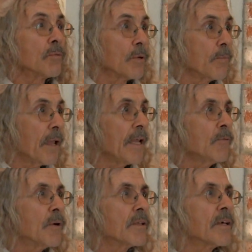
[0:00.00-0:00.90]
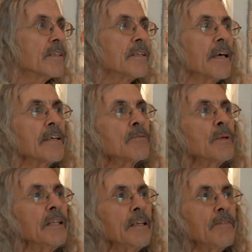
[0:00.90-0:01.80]
remain with us as
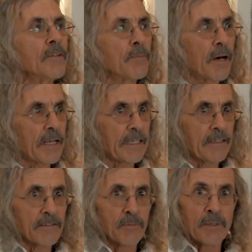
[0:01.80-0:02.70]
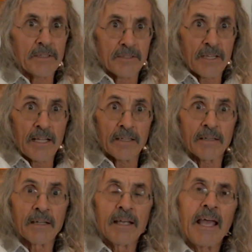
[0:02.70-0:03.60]
we leave the body and as we ascend.